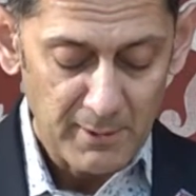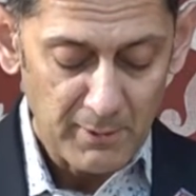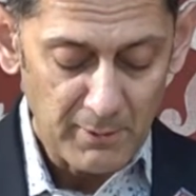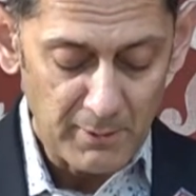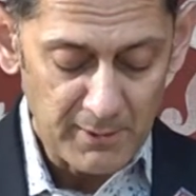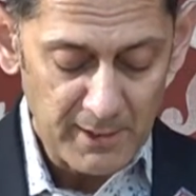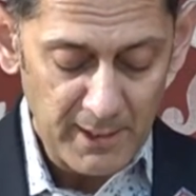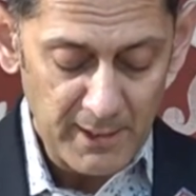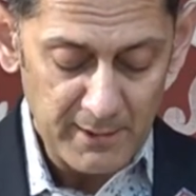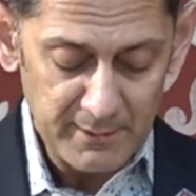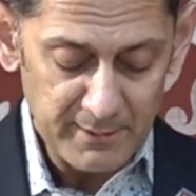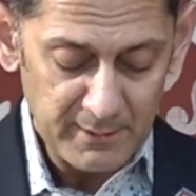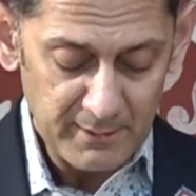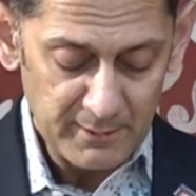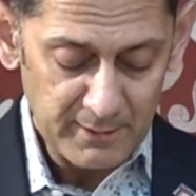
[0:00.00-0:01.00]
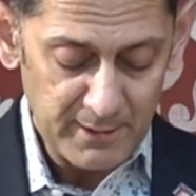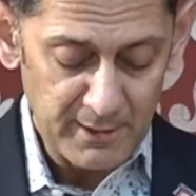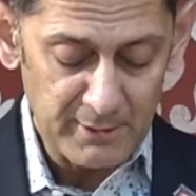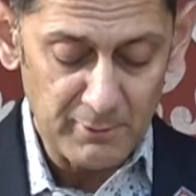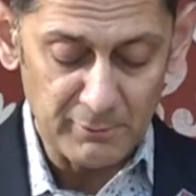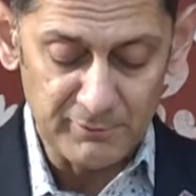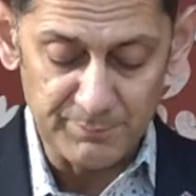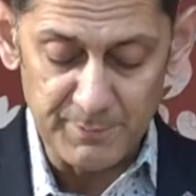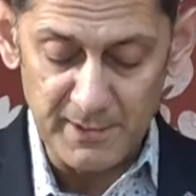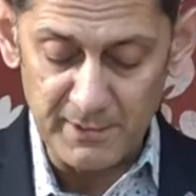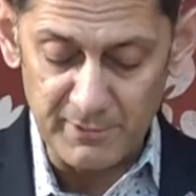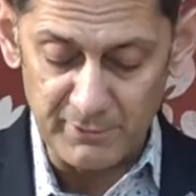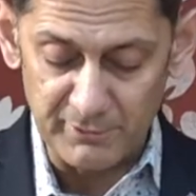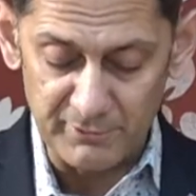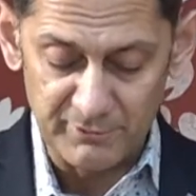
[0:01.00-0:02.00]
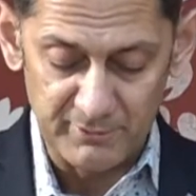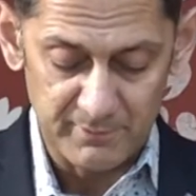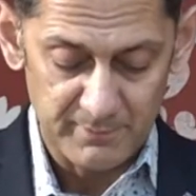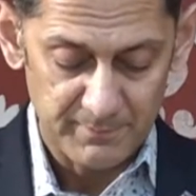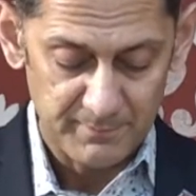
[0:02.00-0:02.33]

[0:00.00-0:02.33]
on our keynote speakers.